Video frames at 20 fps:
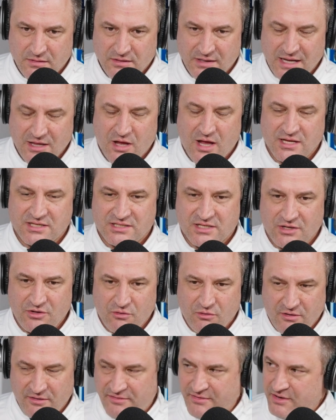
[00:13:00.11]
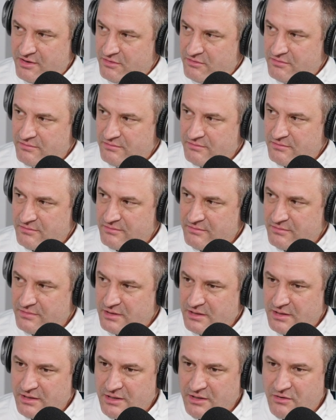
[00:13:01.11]
They lost to Northview.
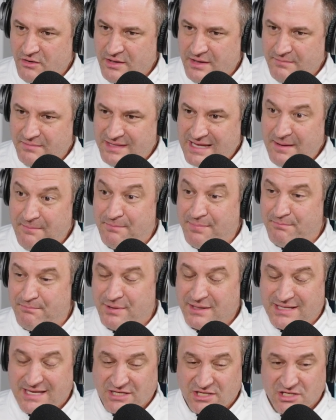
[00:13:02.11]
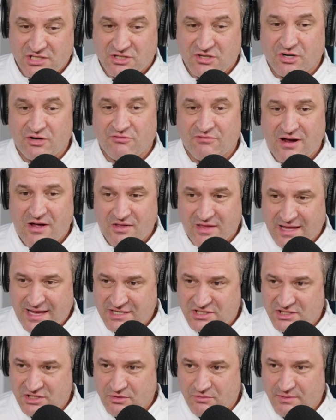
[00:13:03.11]
You know, but they just turned around the
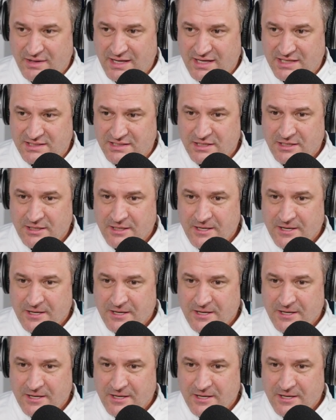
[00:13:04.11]
last 2 weeks,